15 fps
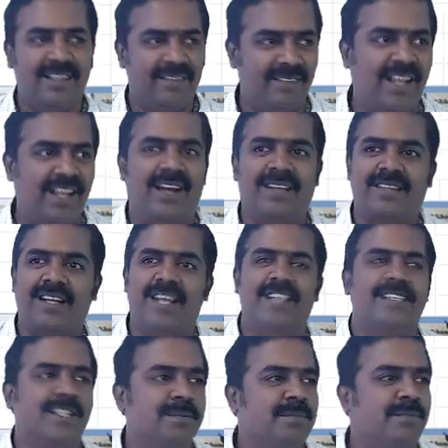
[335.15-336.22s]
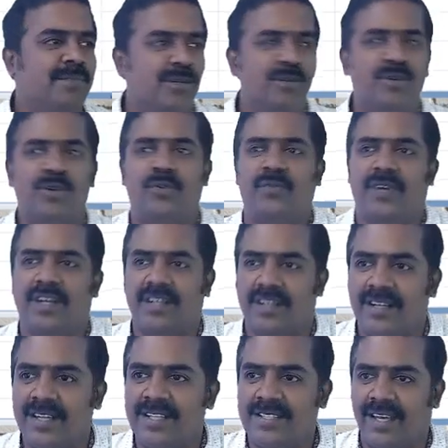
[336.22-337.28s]
When I authorize him to go for
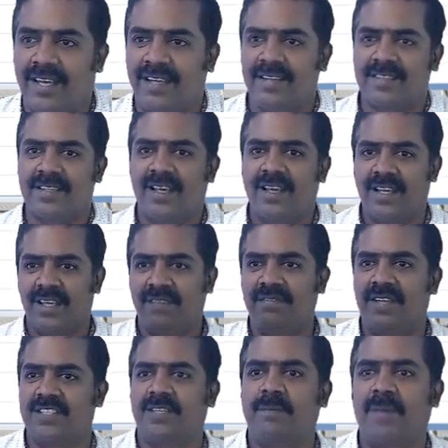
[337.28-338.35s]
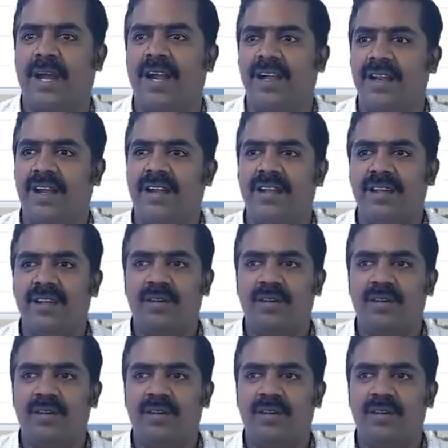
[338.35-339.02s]
credit sales, if there is a bad debt,